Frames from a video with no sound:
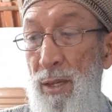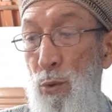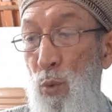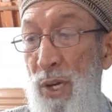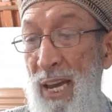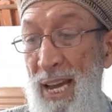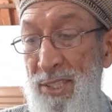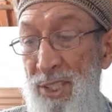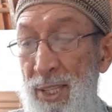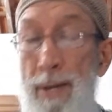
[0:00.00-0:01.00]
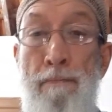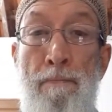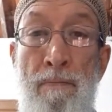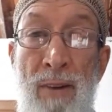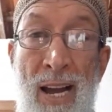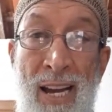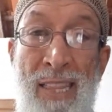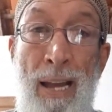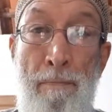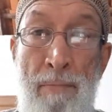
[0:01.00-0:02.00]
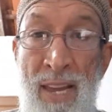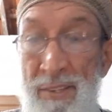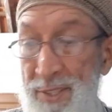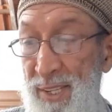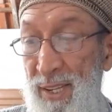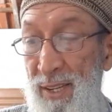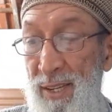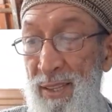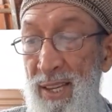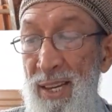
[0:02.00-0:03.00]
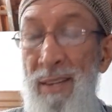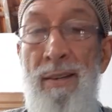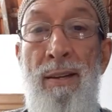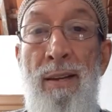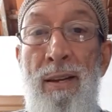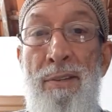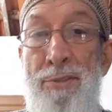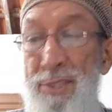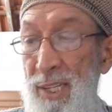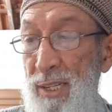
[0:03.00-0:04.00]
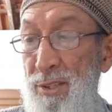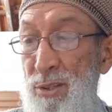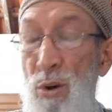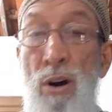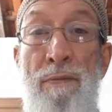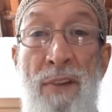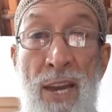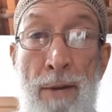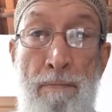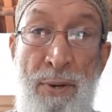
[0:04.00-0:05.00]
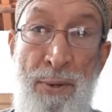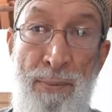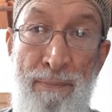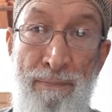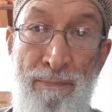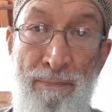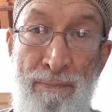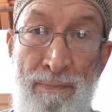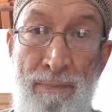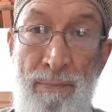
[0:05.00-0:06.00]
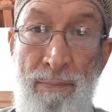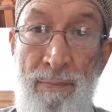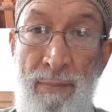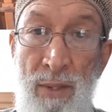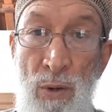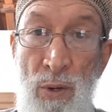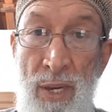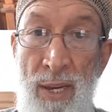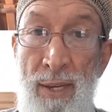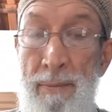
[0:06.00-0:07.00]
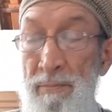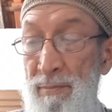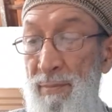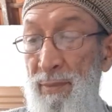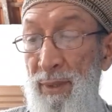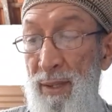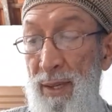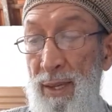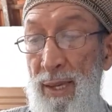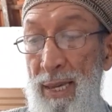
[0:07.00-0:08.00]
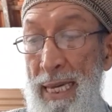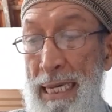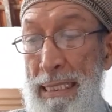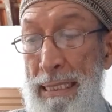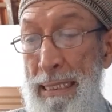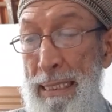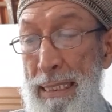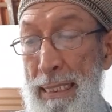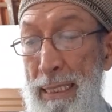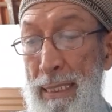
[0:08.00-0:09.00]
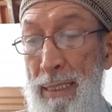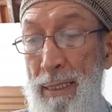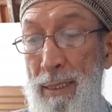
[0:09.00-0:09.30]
we had the Haggadah Pesach in the 6th of April, okay? And the